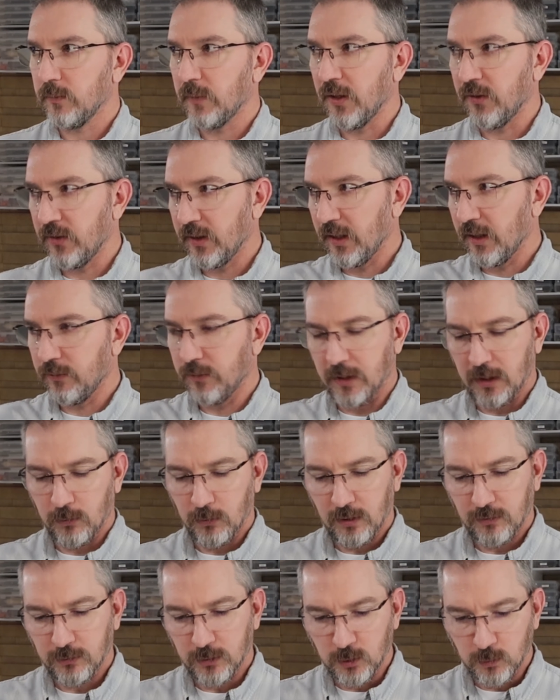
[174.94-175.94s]
I think I've got a
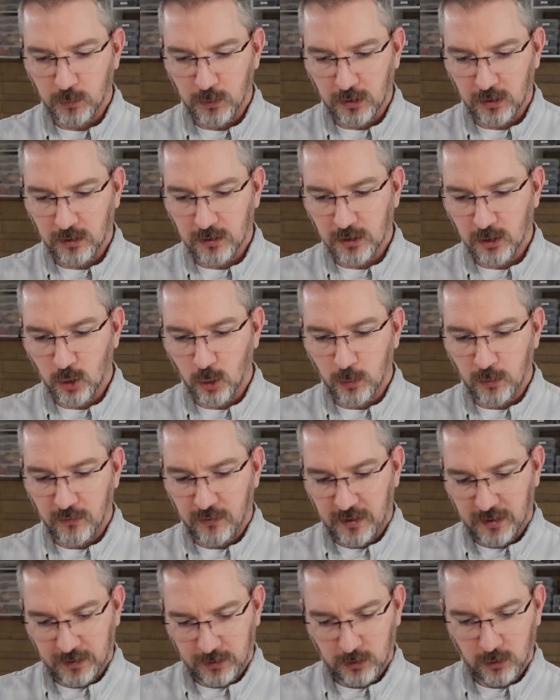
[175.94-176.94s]
reference book on the
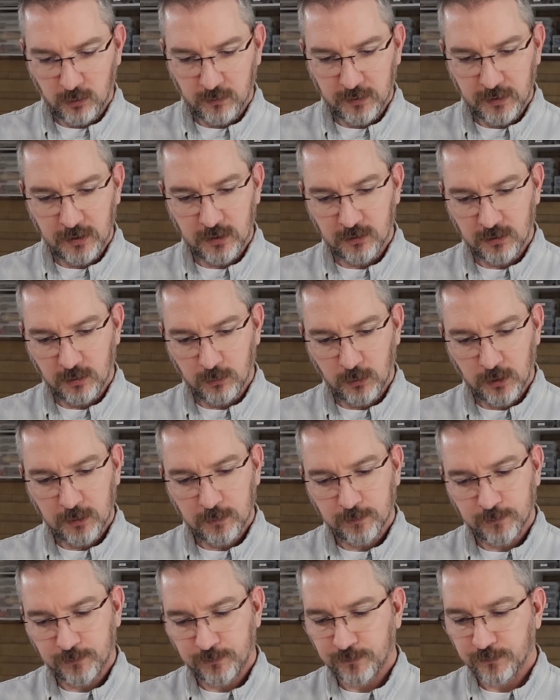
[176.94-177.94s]
Kubelwagen over there
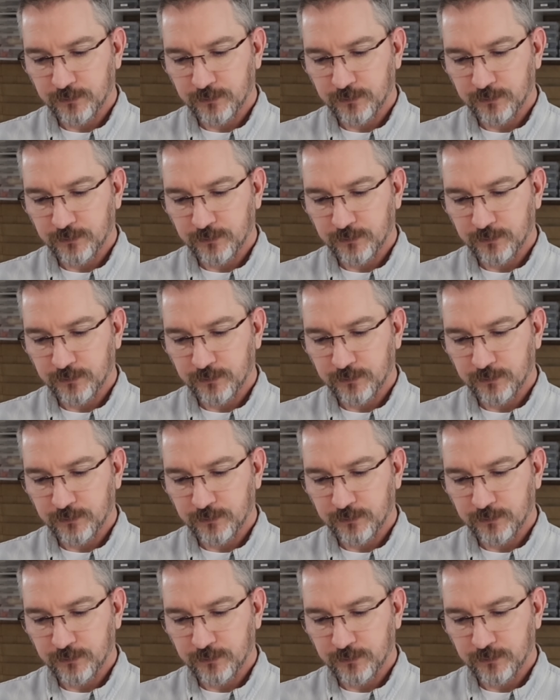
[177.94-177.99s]
somewhere.